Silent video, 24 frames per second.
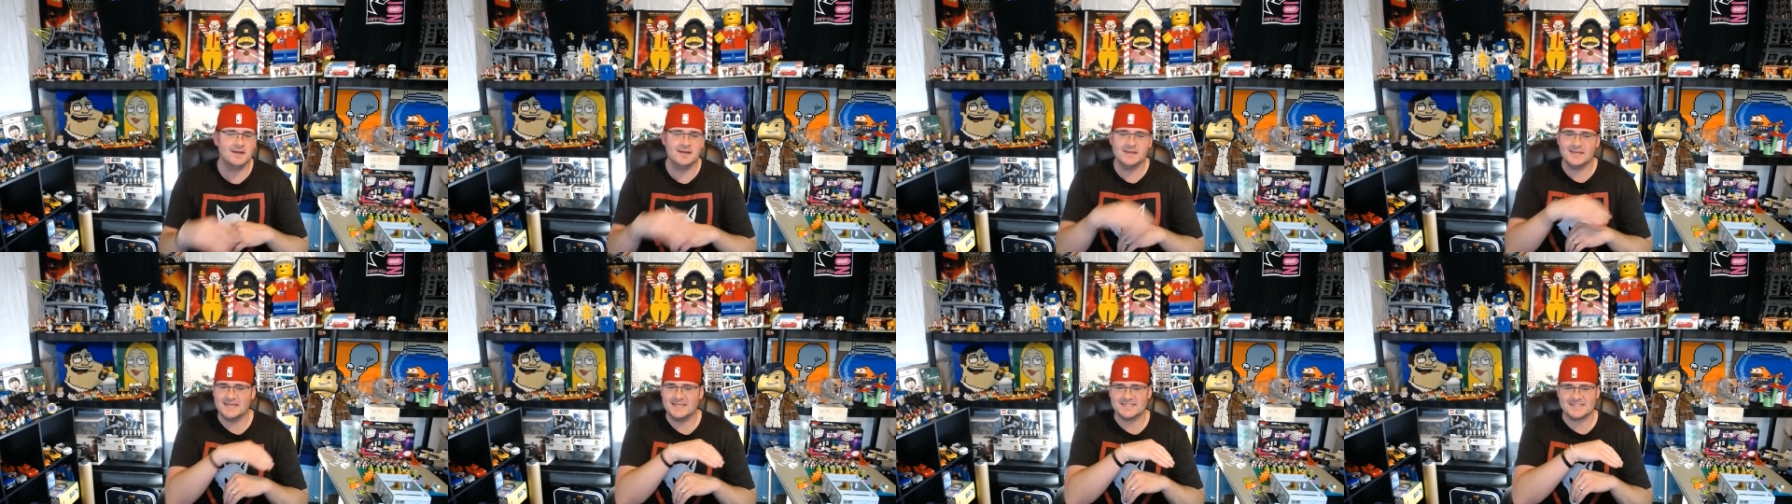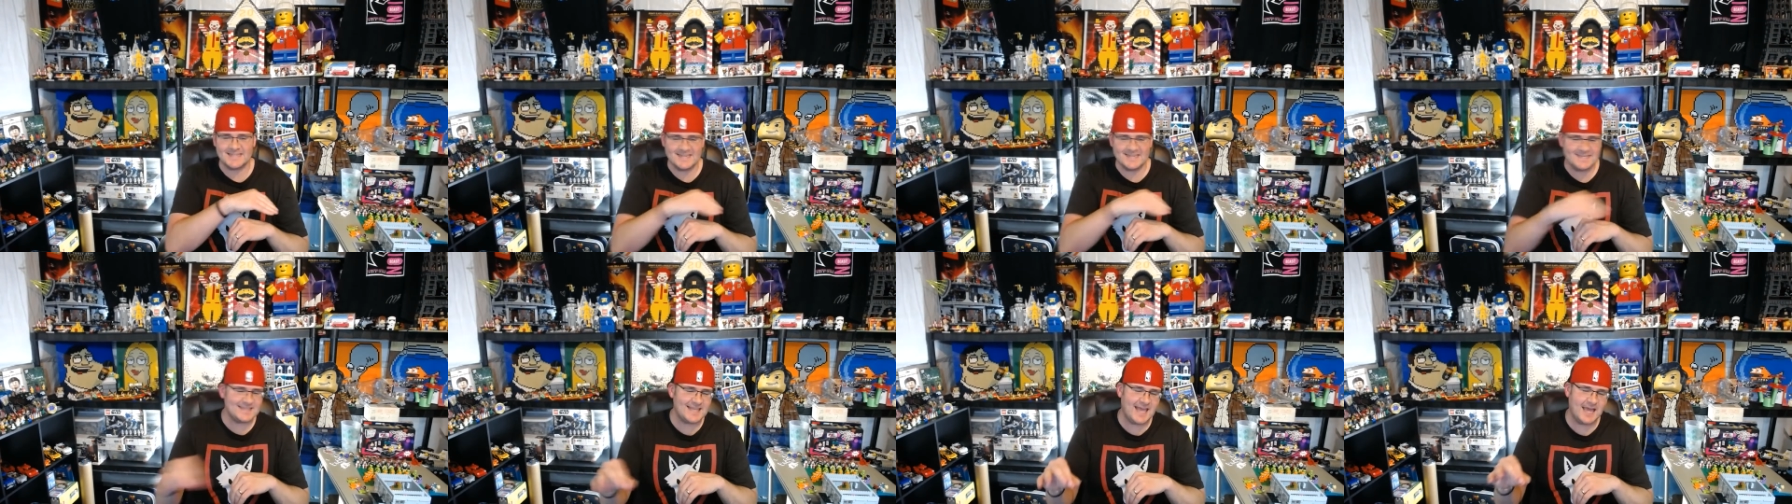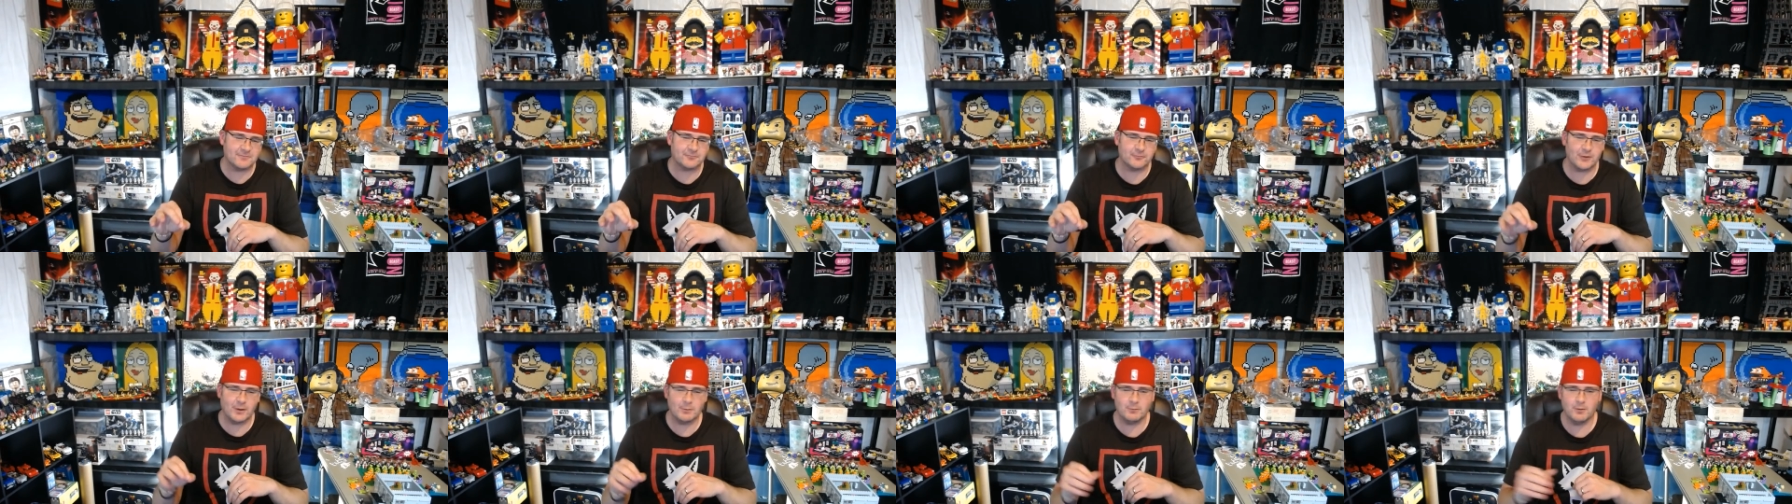is in that
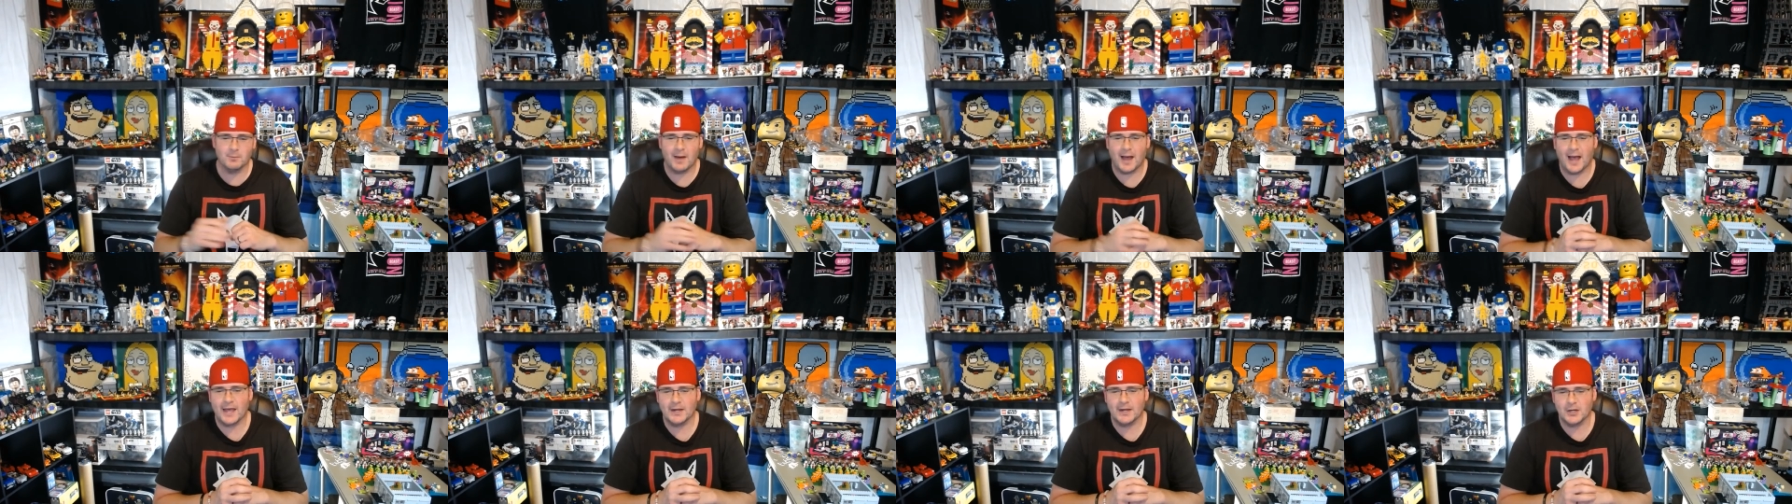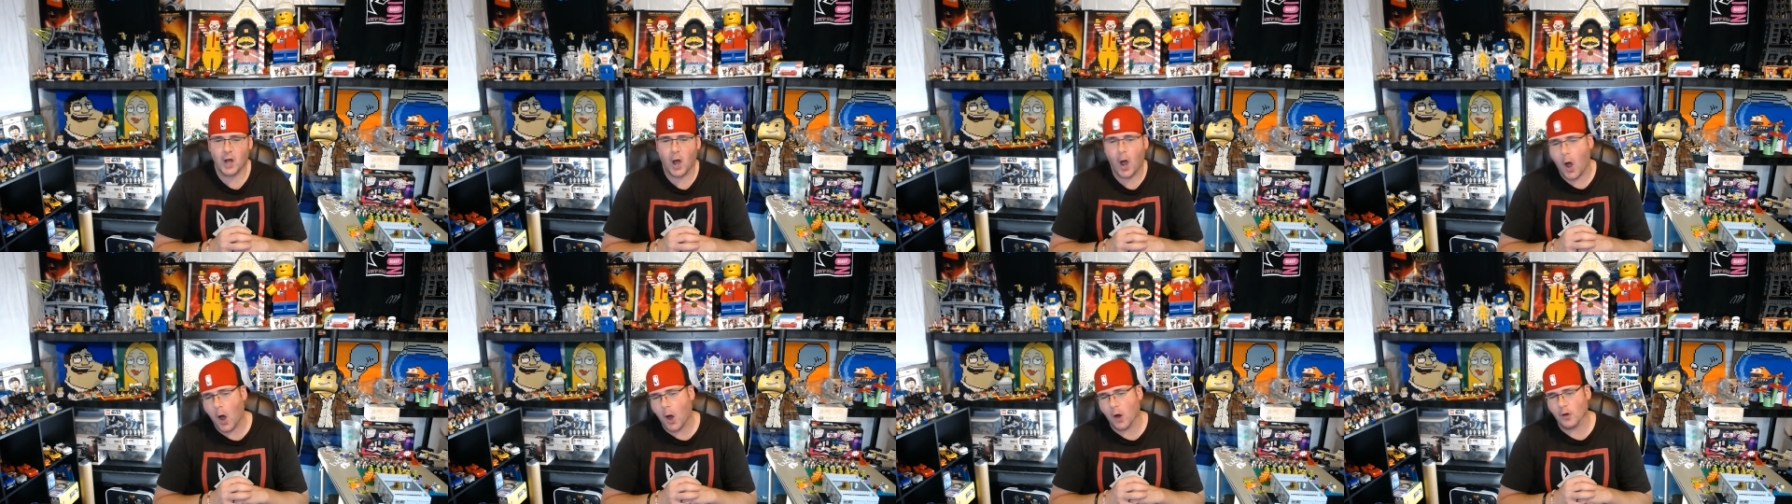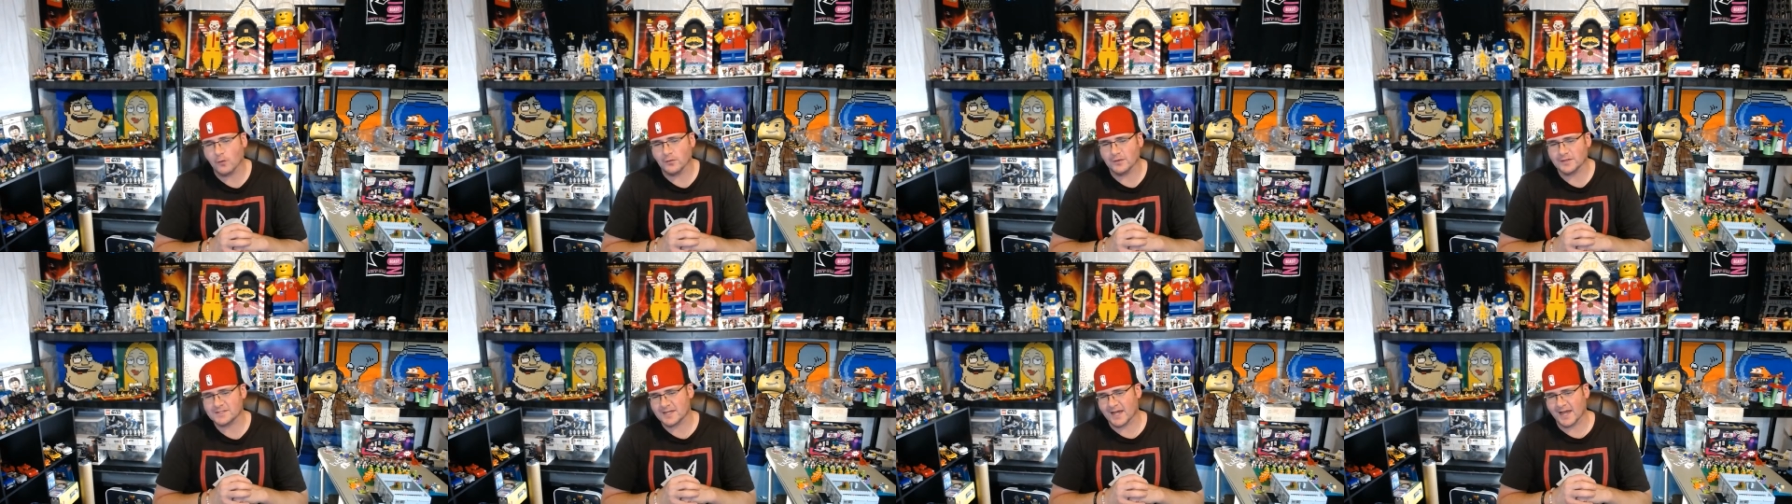frame of mind all
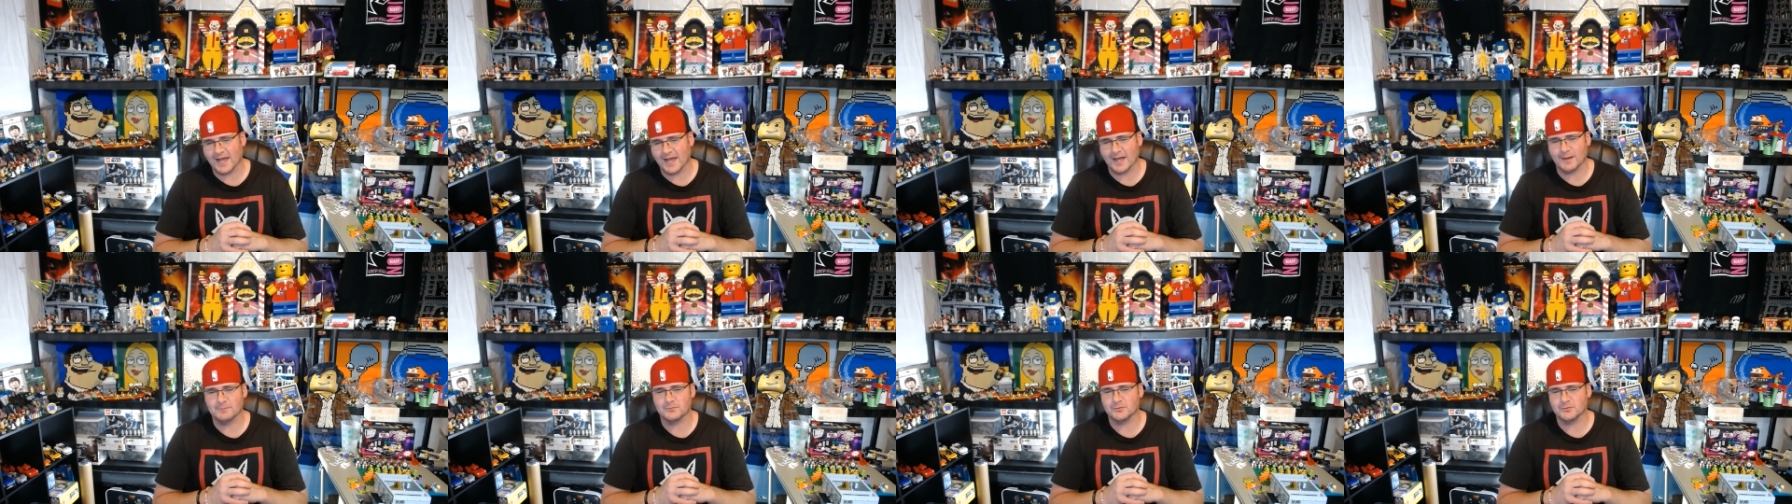the time.